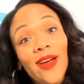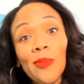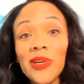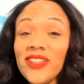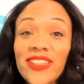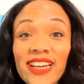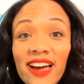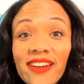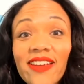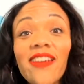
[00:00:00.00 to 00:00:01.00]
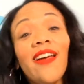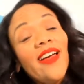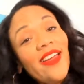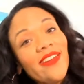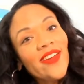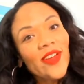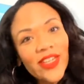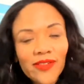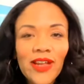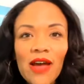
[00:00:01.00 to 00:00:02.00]
but do you gotta? I don't know. You
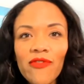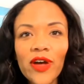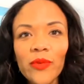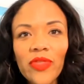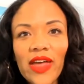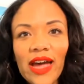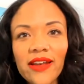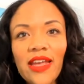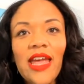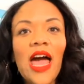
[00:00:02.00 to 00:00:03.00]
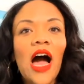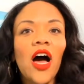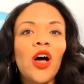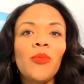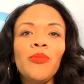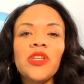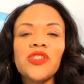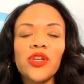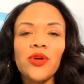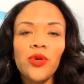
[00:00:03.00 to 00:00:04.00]
can have fun with that.
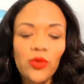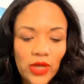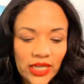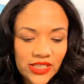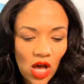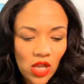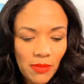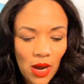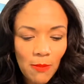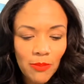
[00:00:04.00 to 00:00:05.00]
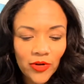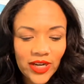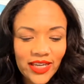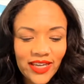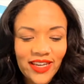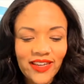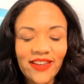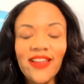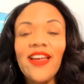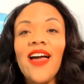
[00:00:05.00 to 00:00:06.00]
So it's all about
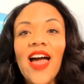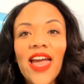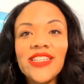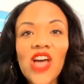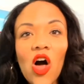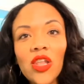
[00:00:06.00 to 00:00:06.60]
bringing that